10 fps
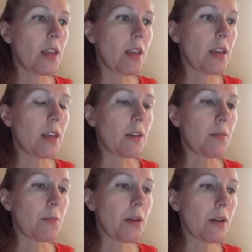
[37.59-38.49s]

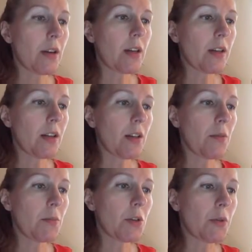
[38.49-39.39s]
the period
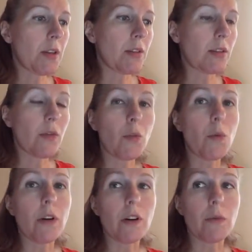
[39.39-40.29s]
between the Civil
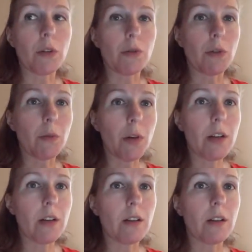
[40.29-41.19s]
War and World War
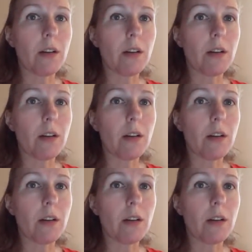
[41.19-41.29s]
I,